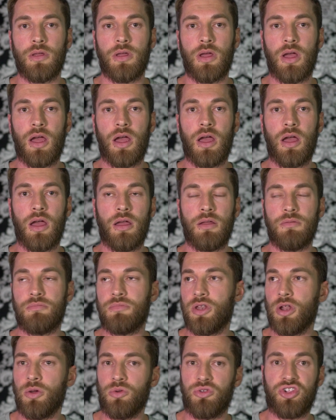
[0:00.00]

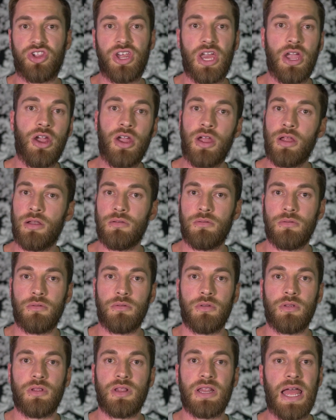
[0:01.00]
You know, share it,
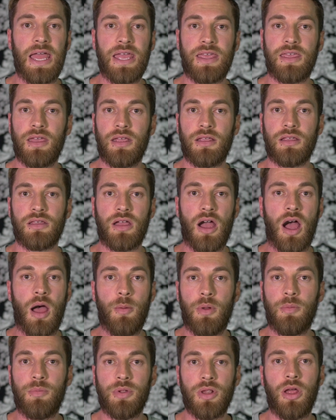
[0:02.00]
like it,
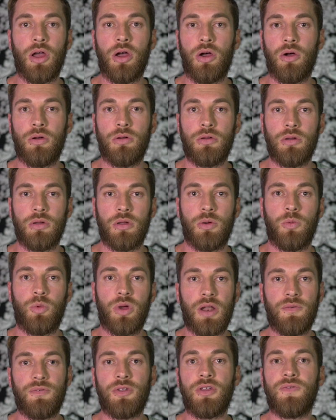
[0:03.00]
comment below,
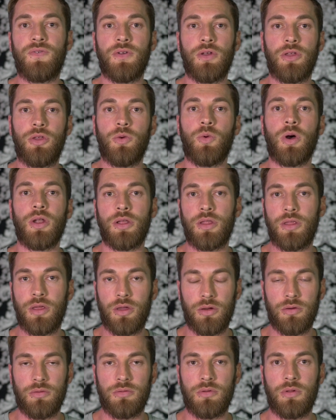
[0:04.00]
whatever you feel you want to
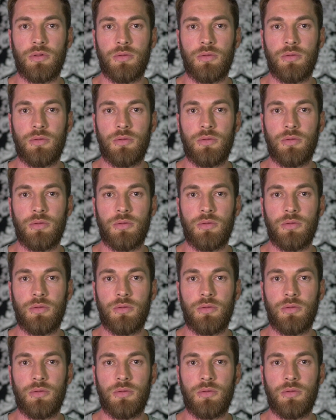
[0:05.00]
do.